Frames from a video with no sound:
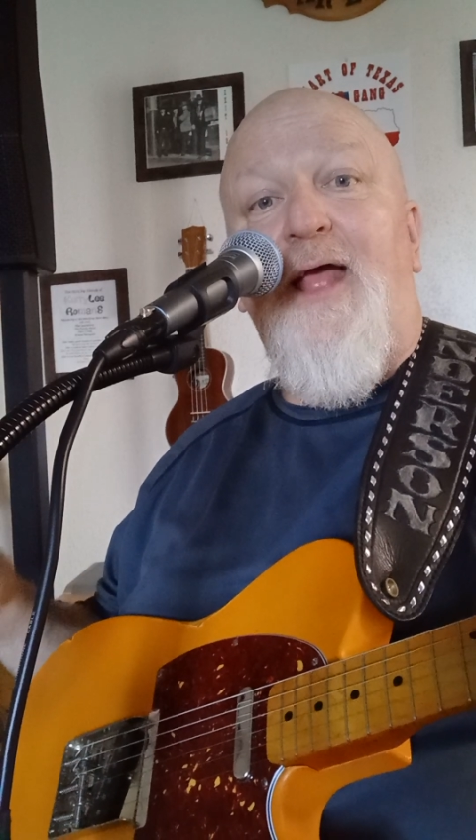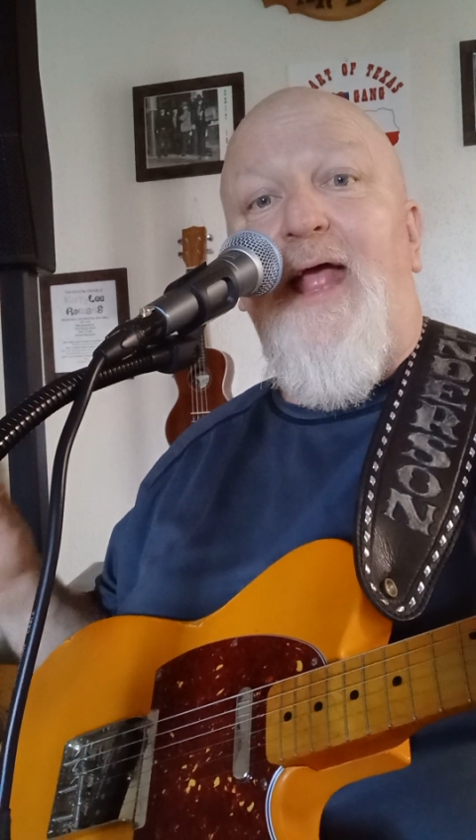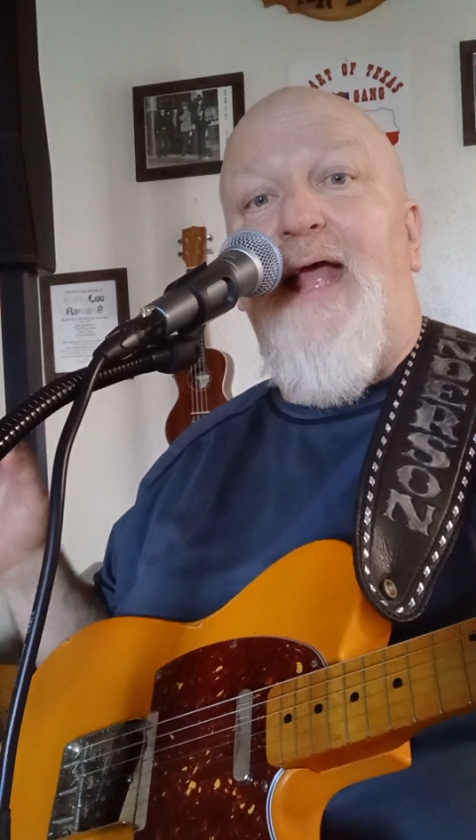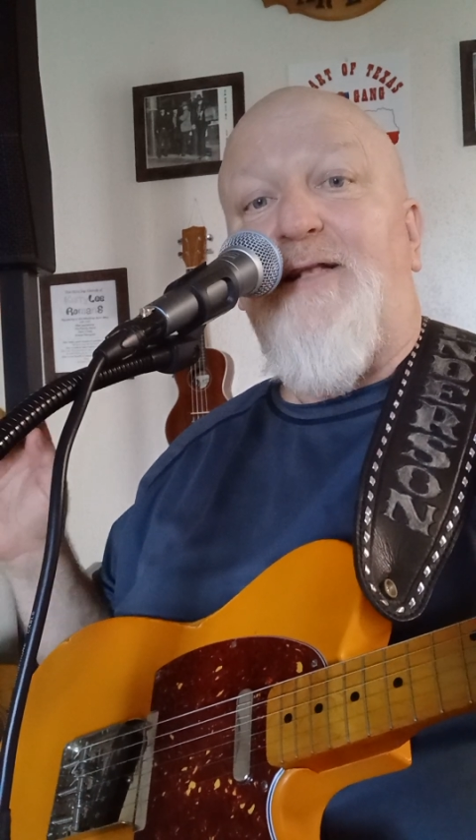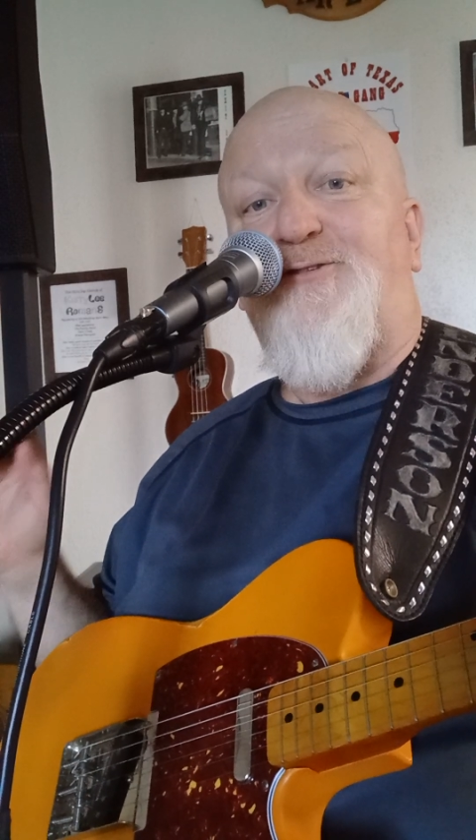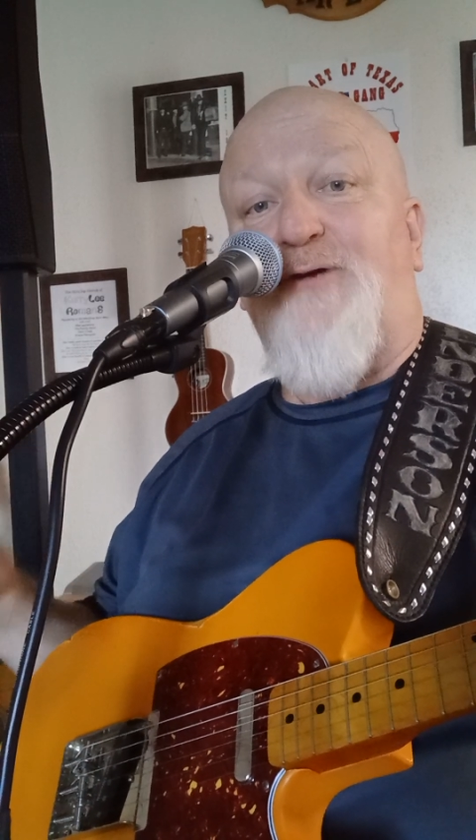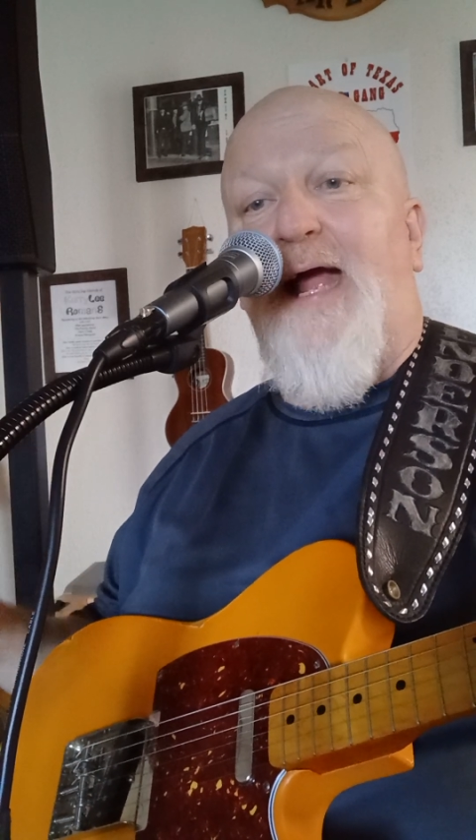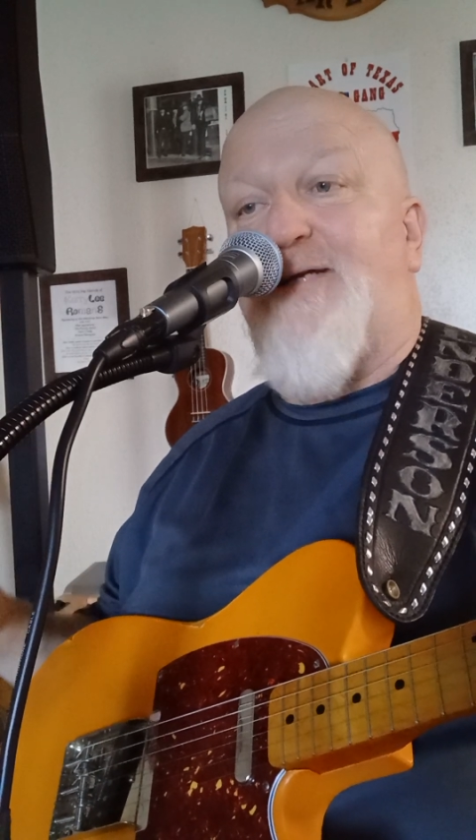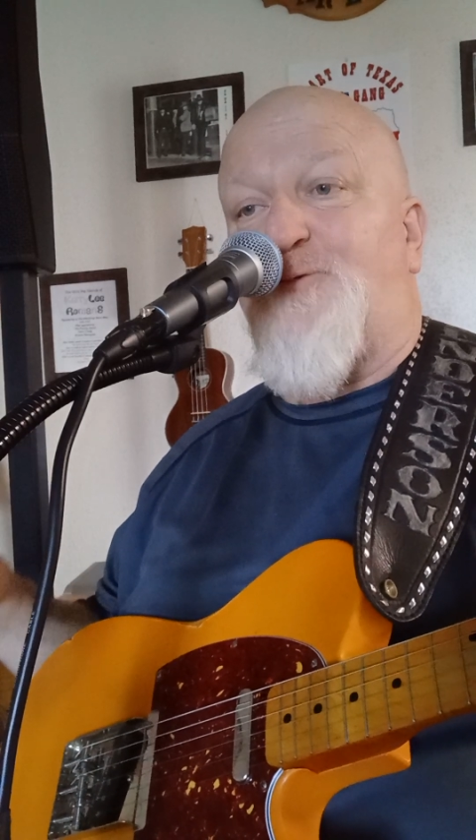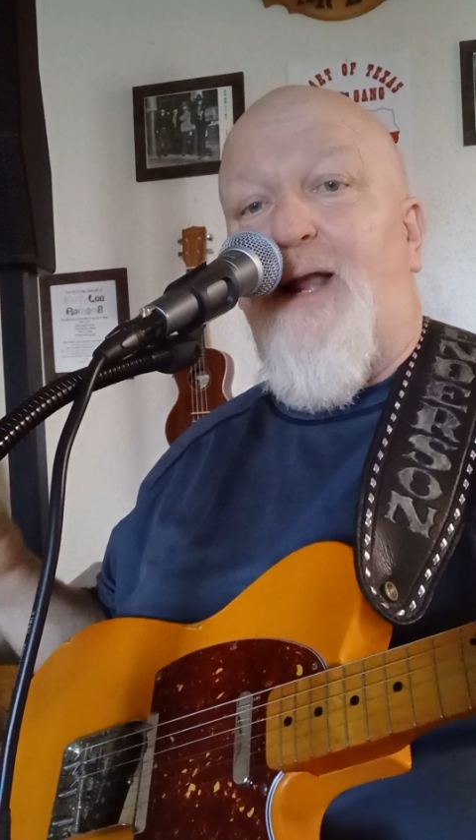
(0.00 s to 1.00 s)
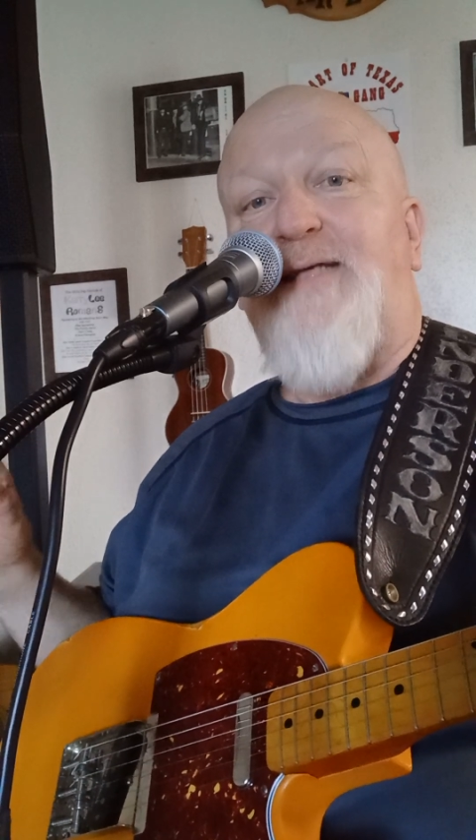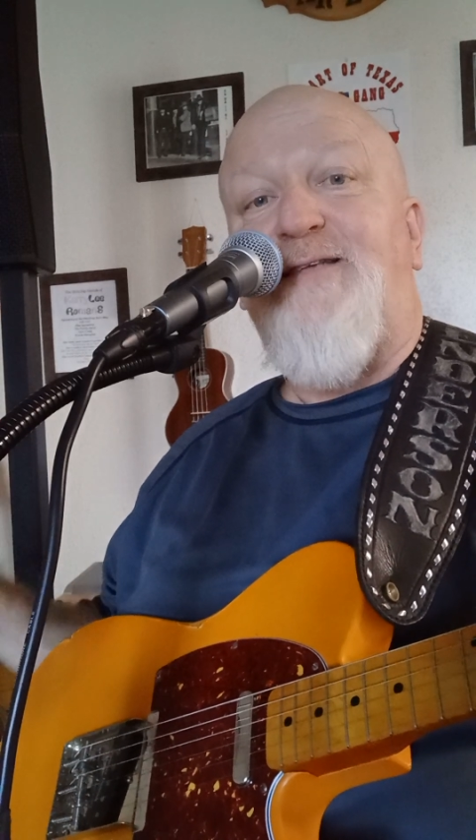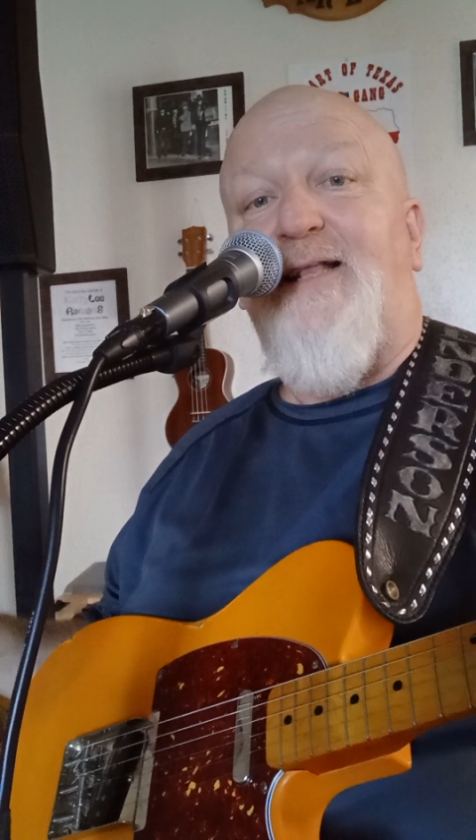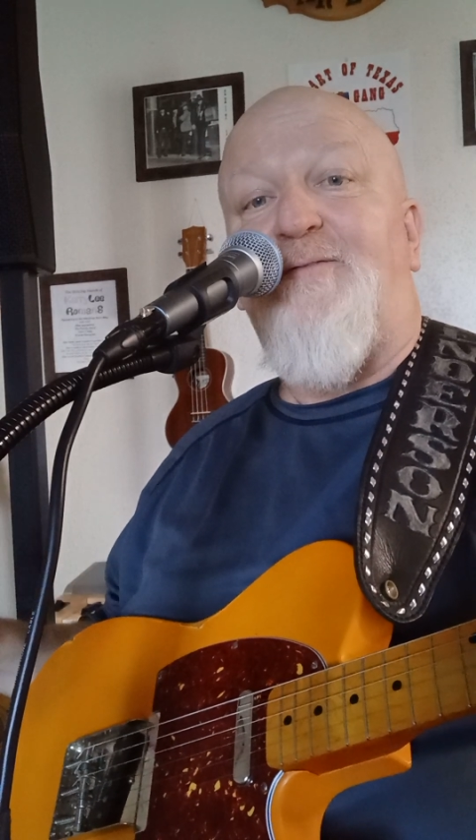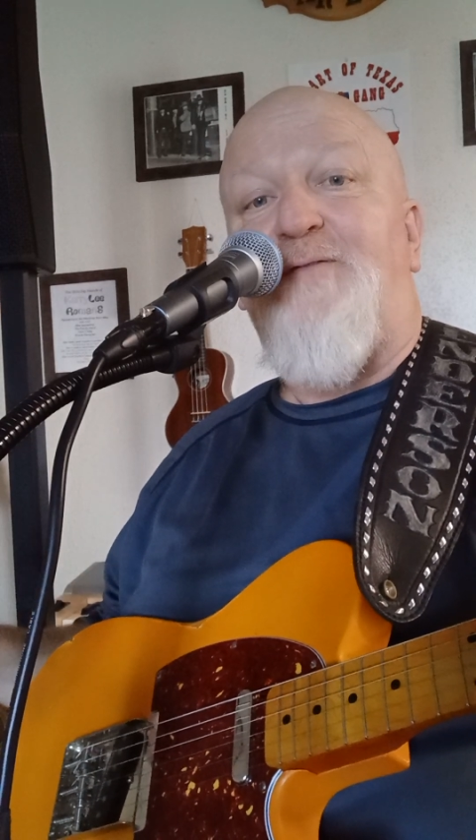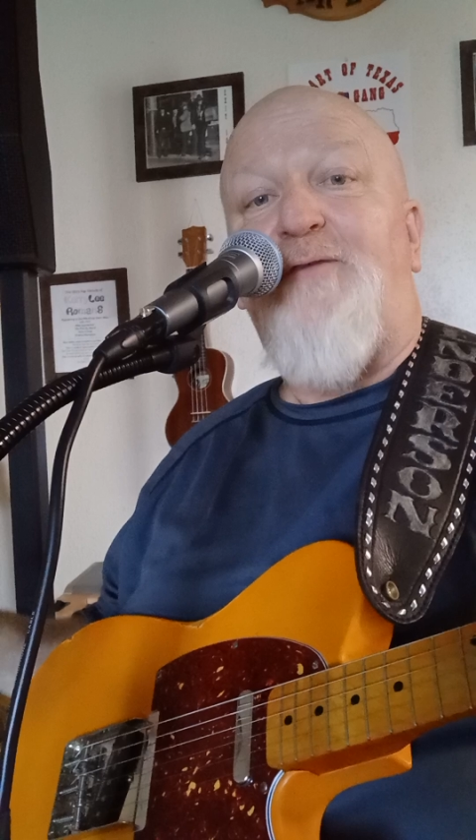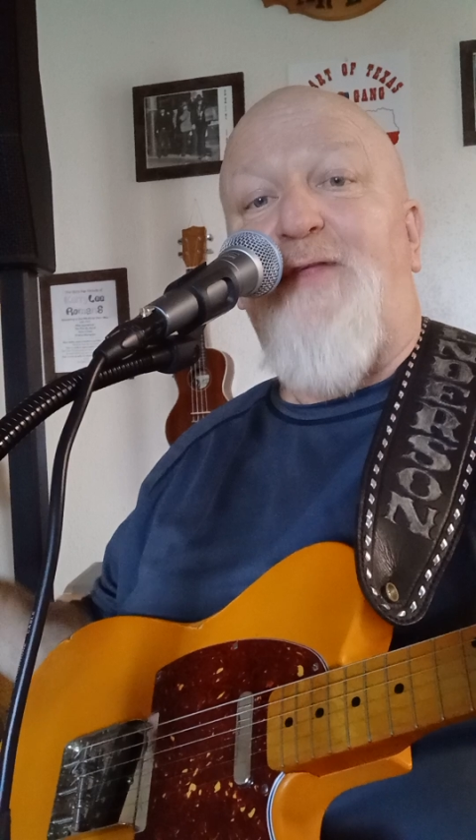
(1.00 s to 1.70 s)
It tracks, when I sing the fifth,